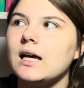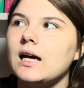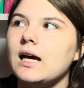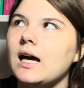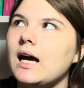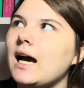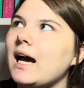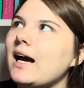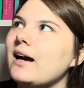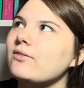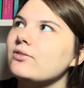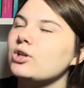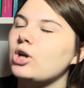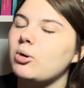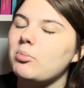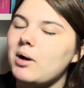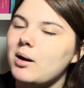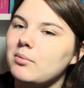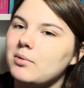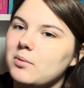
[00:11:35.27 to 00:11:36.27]
I have no
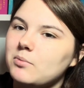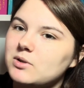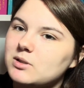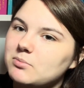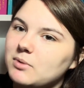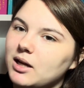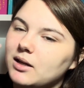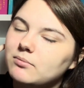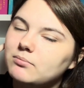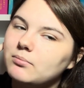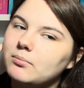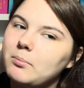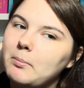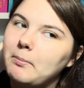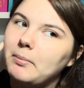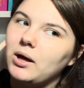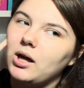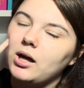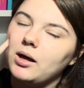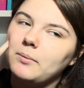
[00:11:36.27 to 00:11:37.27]
problem with smut,
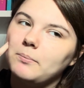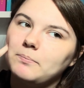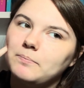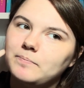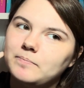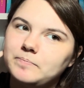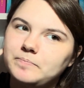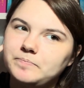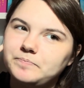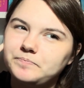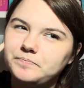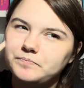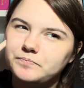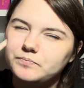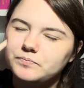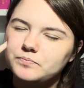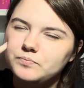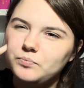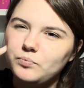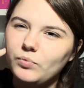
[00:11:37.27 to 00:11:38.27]
but
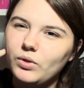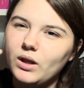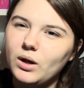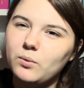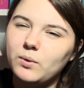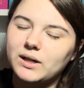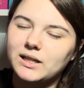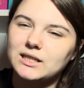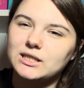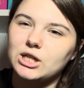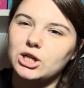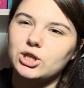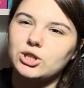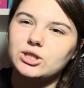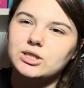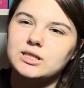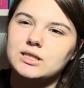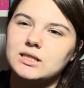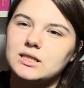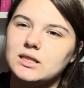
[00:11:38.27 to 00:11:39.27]
when it
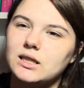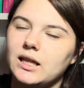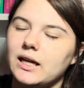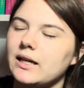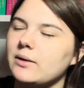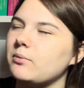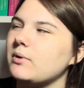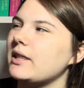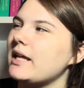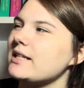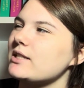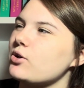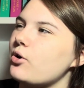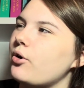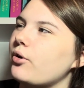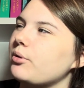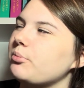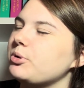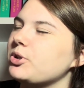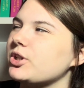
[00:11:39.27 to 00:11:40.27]
turns, like, when that's all
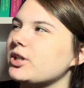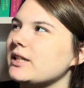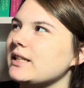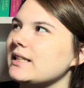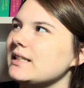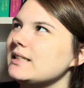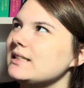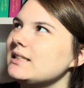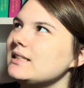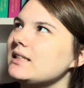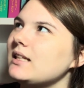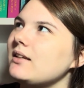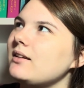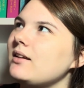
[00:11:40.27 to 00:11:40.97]
the book is,